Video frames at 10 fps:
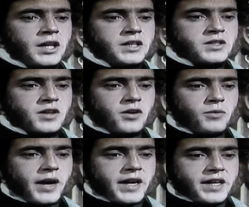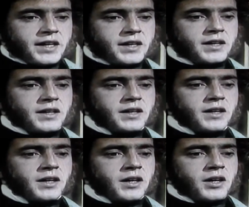is no way
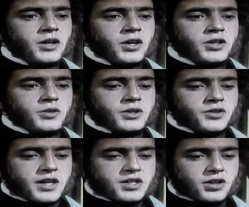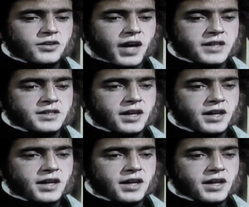to address your knight at